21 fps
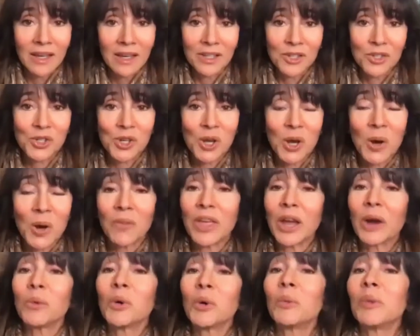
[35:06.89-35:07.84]
So
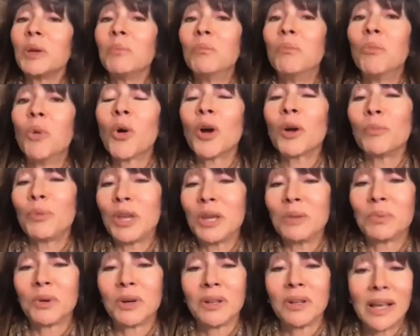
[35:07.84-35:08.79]
there will be more
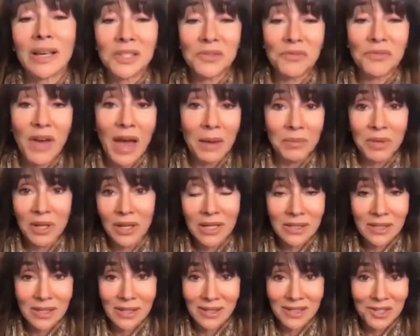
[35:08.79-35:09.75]
people as
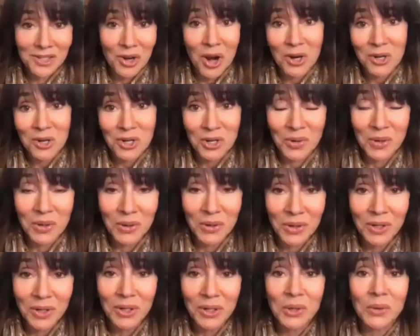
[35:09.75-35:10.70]
fabulous as Dr.
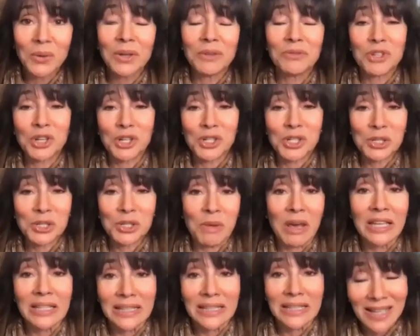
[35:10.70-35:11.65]
Gruder, who we've just
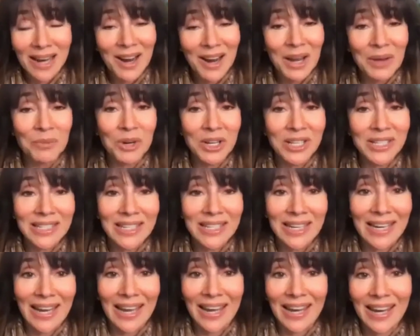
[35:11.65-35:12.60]
spent time with
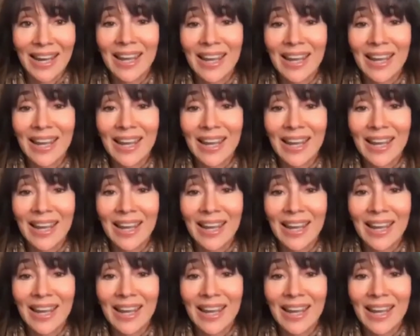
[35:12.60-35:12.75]
today.